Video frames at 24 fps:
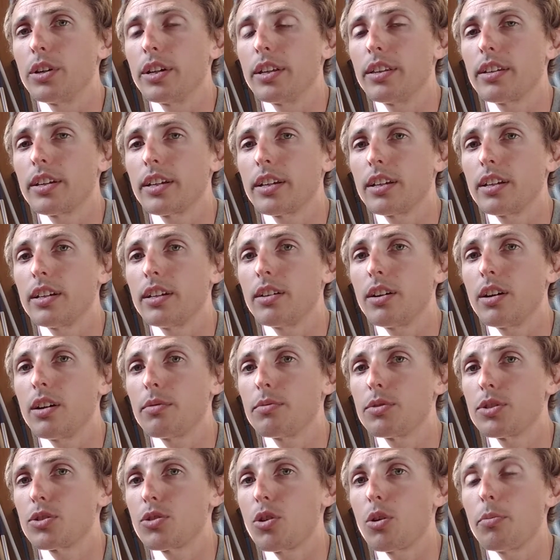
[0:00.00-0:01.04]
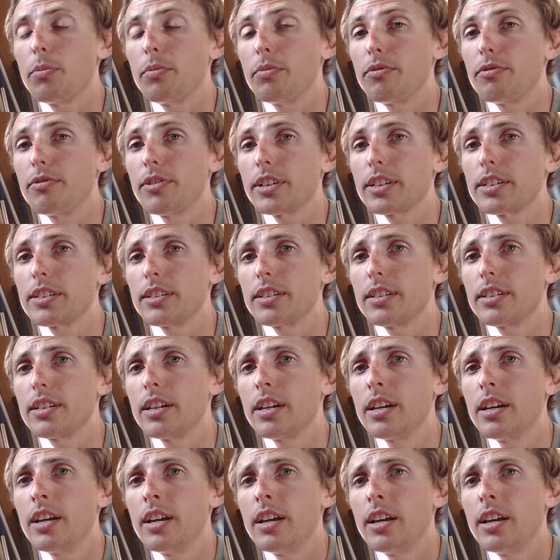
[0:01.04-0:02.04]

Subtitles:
anything, I stop and fix it.